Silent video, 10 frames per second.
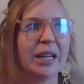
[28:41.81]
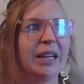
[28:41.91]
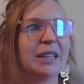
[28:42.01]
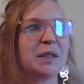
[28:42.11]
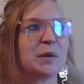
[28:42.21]

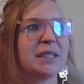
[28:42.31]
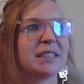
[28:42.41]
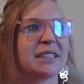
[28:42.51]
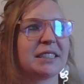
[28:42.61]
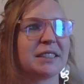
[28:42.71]
And the
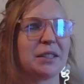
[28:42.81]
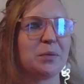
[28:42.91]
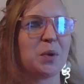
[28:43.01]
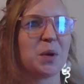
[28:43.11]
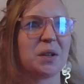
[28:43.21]
reason this is
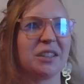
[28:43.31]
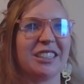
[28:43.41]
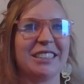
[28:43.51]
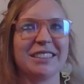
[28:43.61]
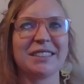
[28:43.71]
important
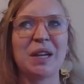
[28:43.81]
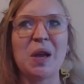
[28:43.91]
is